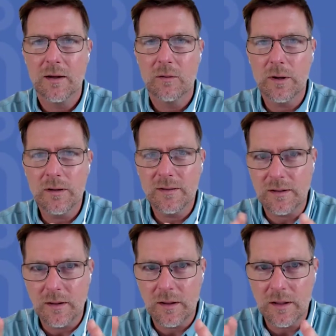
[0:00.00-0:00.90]
What does
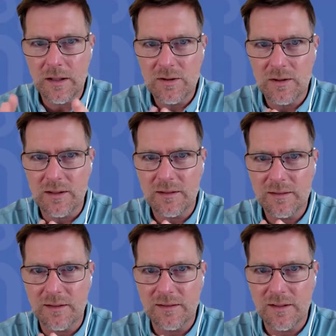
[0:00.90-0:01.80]
each of these
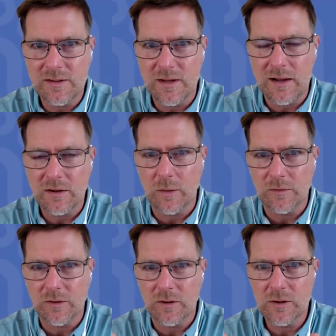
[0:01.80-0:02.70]
decision
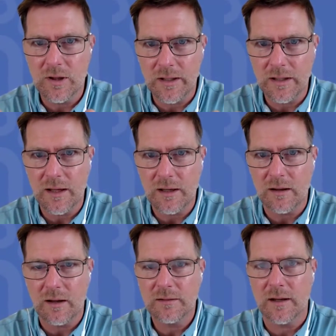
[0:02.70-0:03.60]
outcomes look like in that
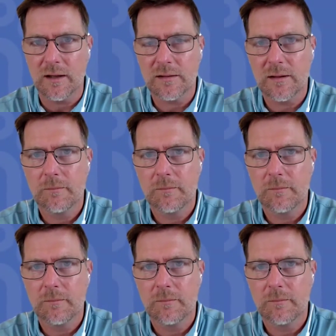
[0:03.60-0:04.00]
context?